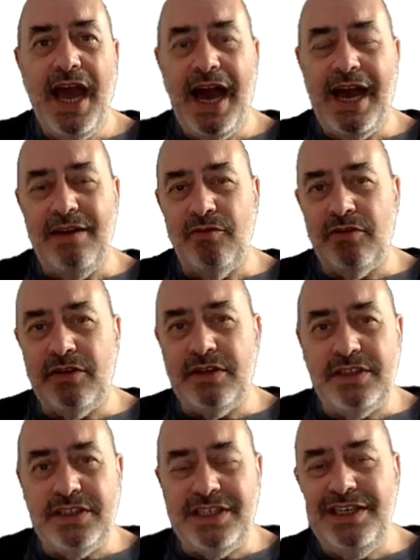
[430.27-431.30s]
and it will
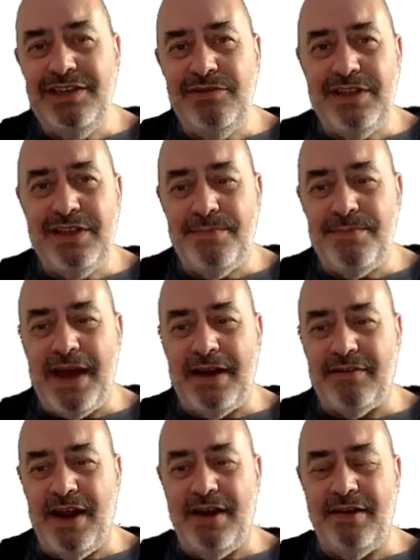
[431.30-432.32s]
continue in the
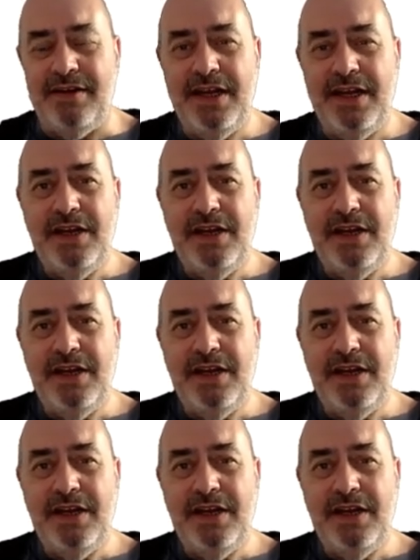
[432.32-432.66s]
background,